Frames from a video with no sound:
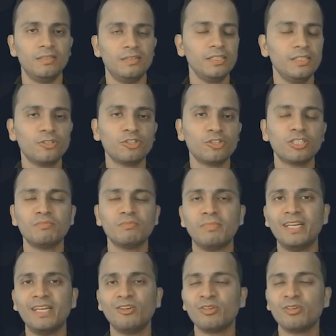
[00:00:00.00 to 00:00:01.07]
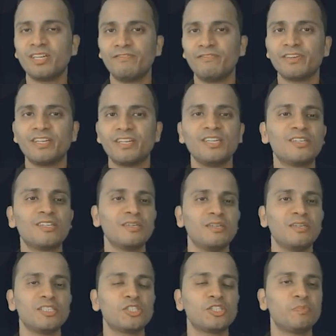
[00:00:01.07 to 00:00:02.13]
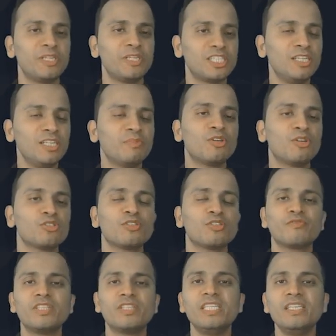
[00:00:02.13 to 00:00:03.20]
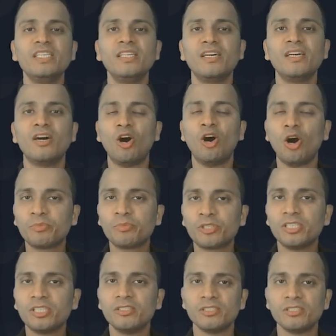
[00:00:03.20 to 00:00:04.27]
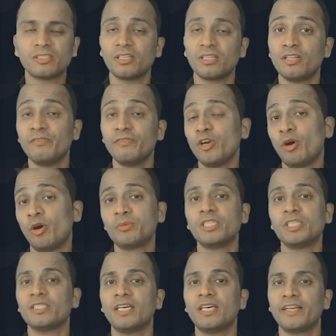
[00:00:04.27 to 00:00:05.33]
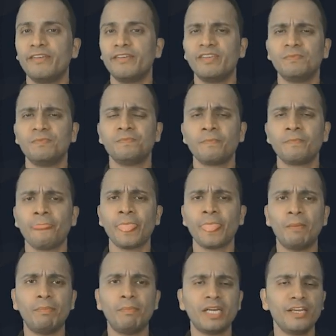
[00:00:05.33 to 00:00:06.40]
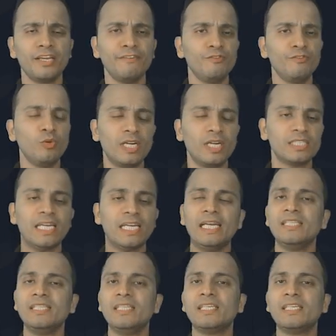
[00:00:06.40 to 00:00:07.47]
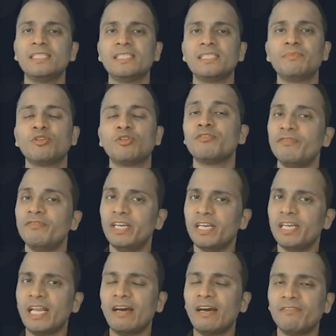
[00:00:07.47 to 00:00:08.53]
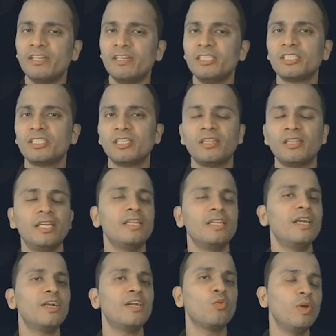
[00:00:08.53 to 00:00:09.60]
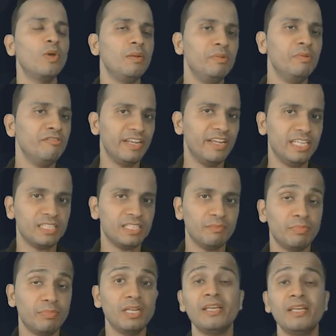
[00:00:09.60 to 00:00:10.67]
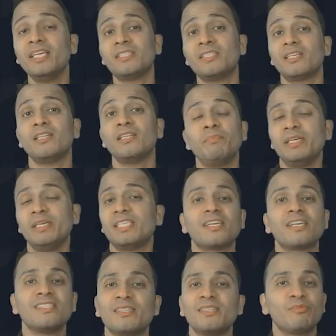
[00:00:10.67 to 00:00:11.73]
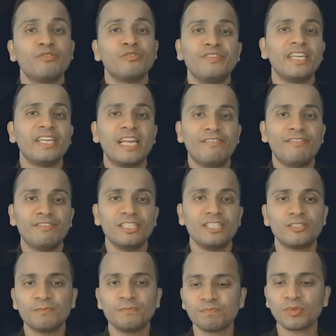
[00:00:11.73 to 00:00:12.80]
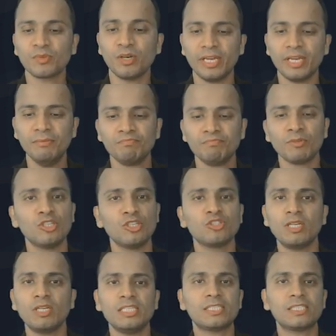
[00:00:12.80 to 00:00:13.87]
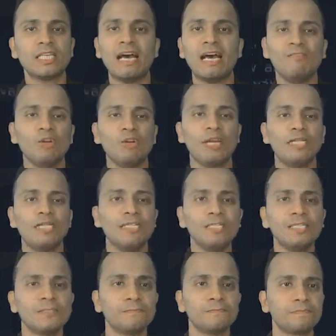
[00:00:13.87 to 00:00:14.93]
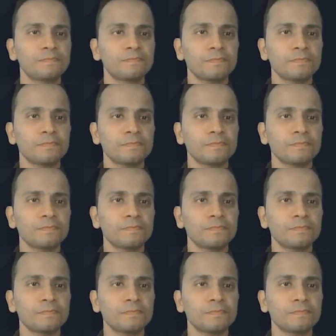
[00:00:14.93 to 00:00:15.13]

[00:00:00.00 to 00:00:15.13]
This question might look difficult, especially because of the options, the way options are given. But if you understand the concept of weighted average, then it will be very simple. Yes, the basic concept of weighted average. Okay, so let's have a look at this.